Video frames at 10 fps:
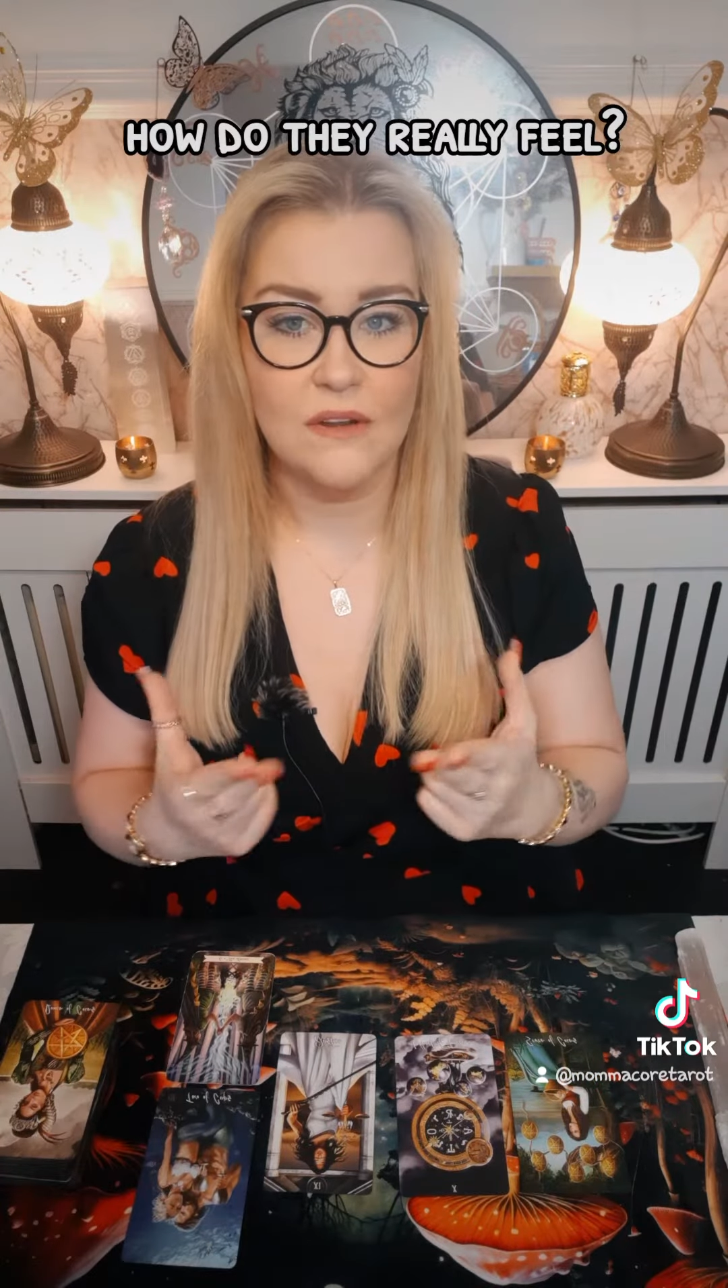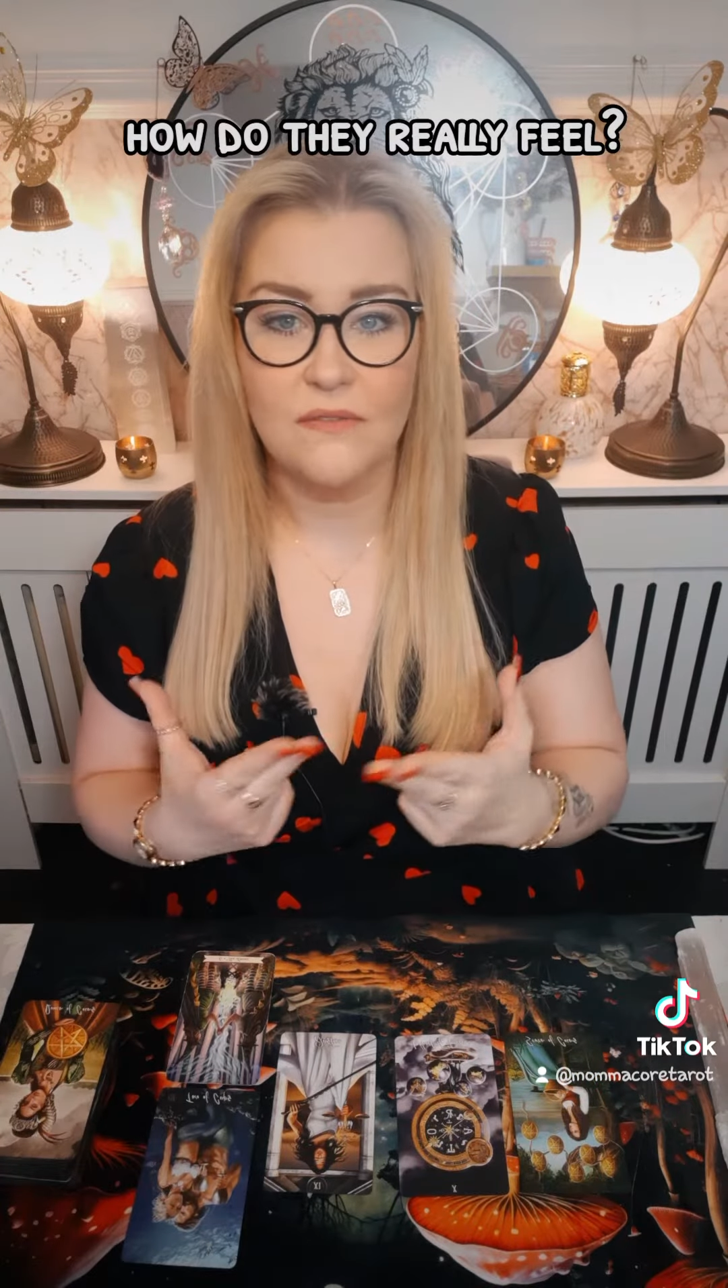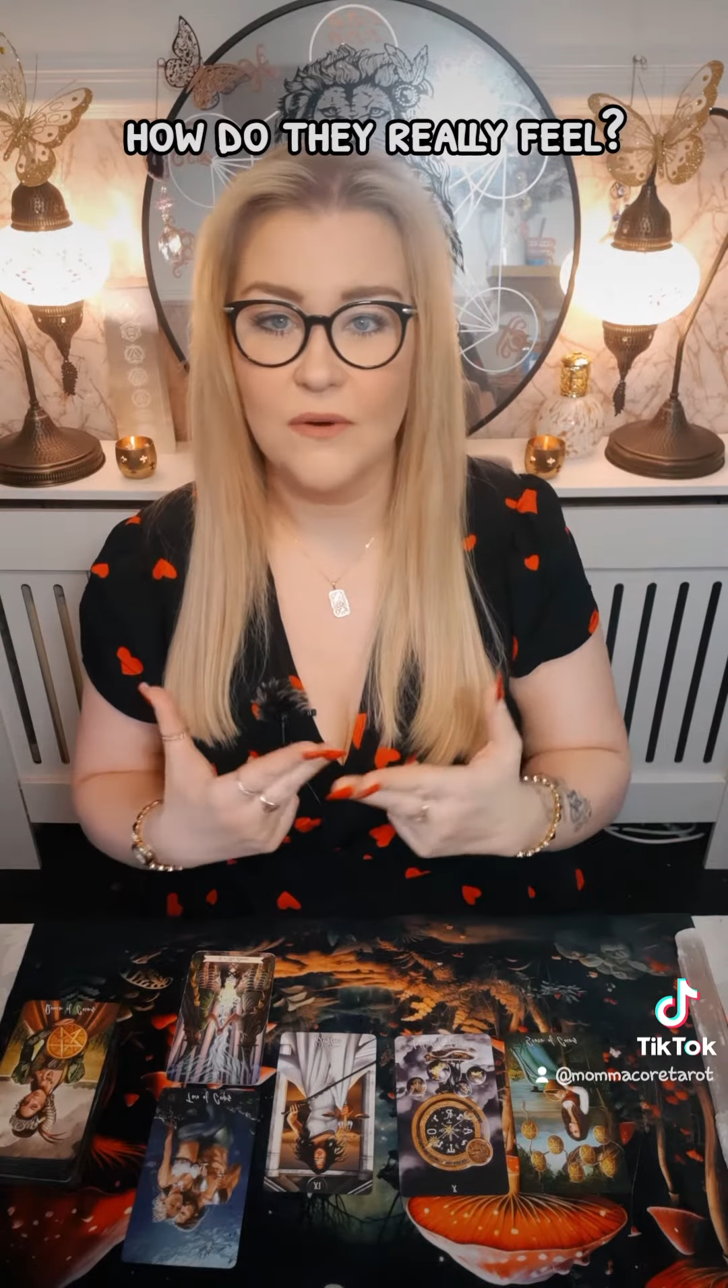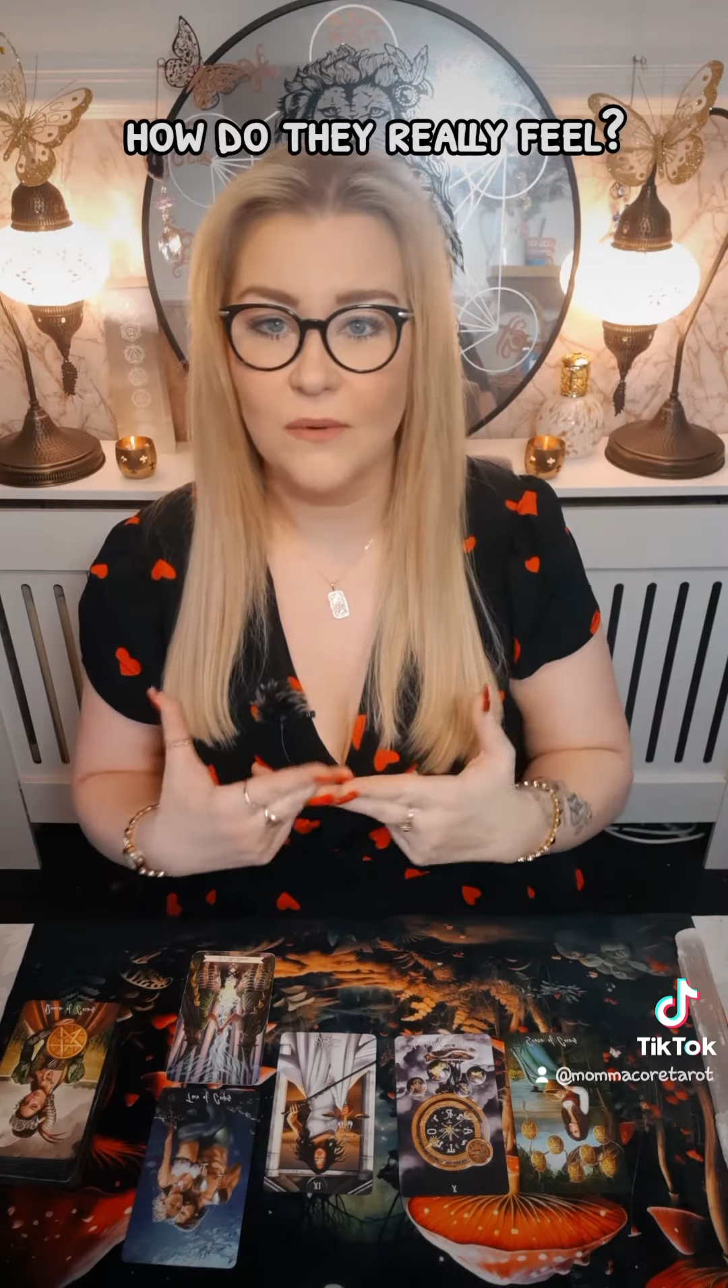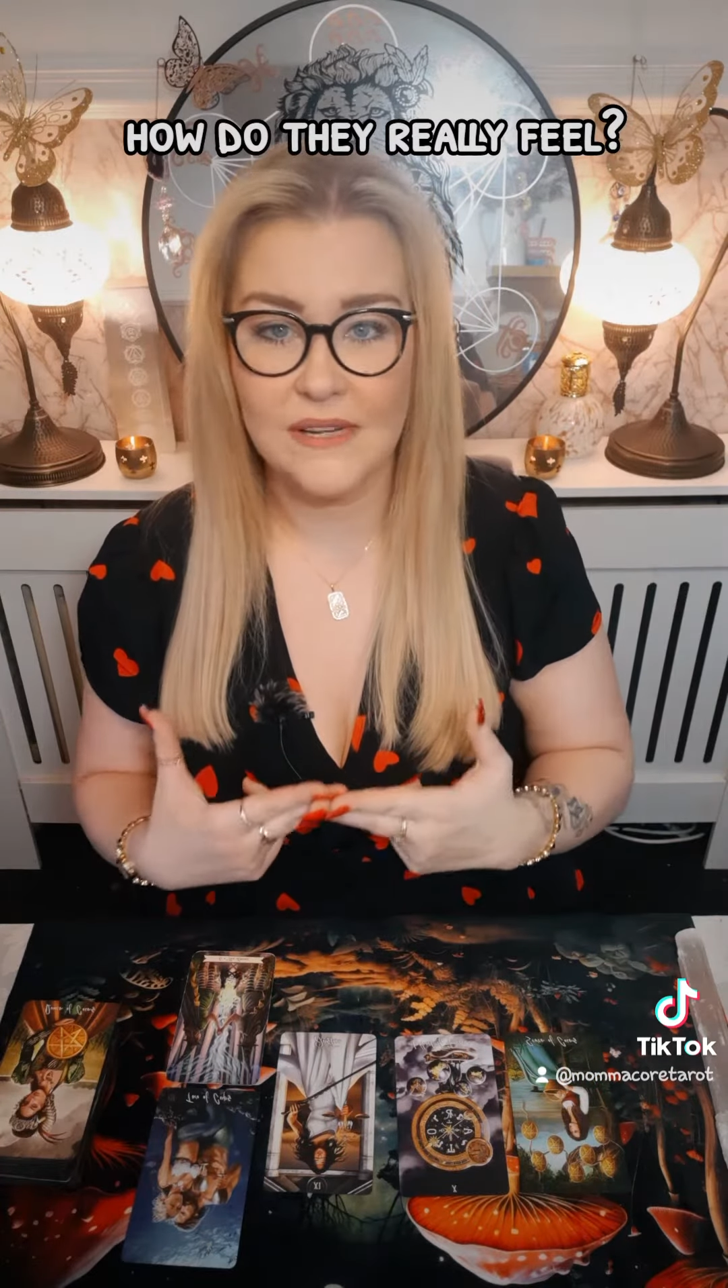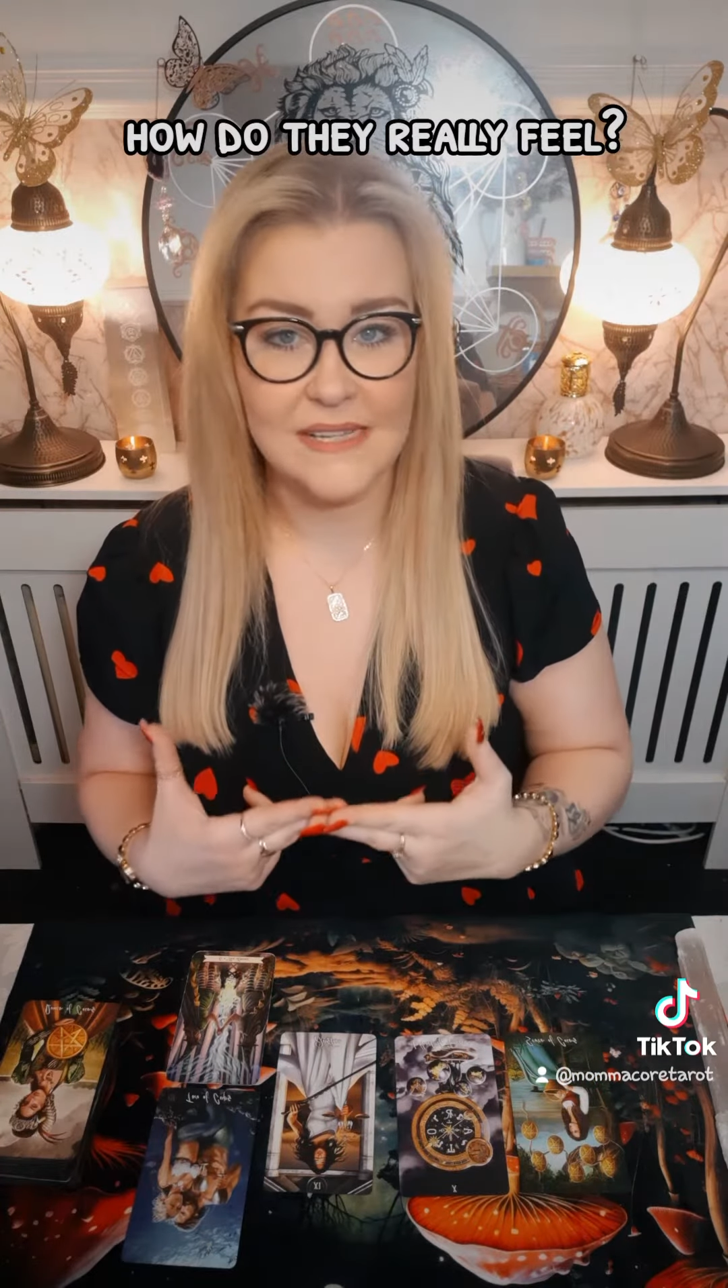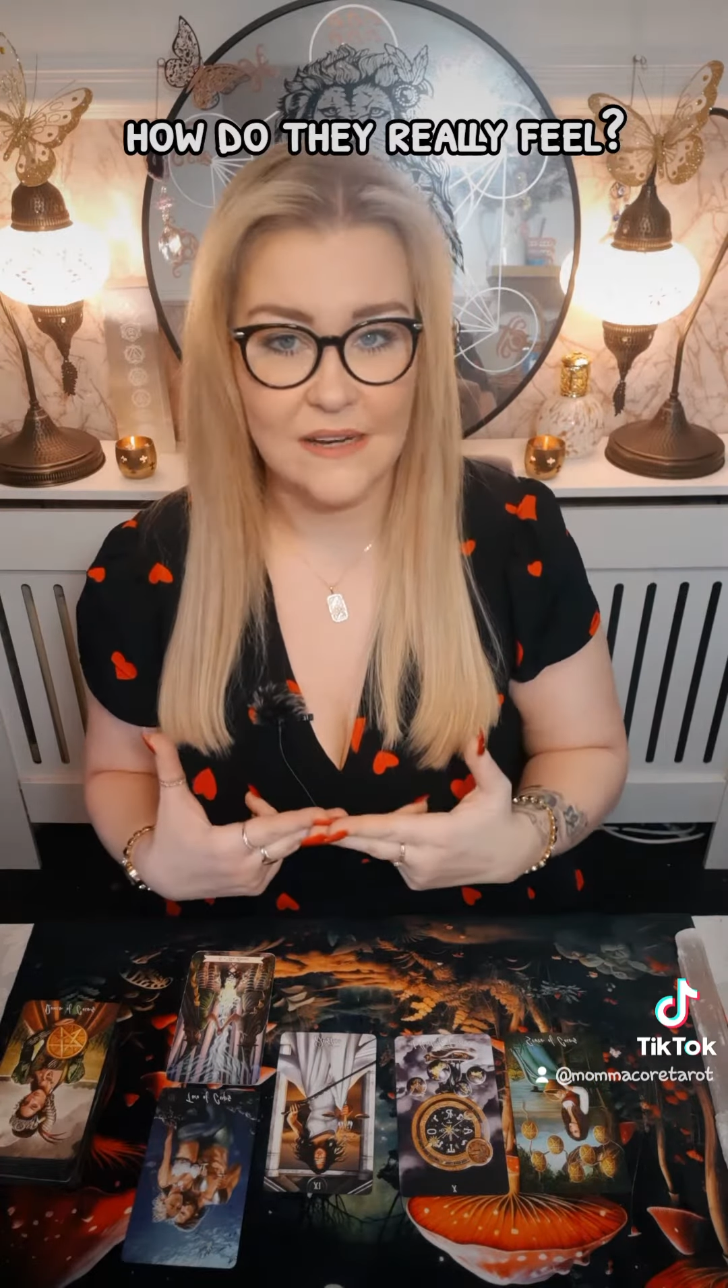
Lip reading: focused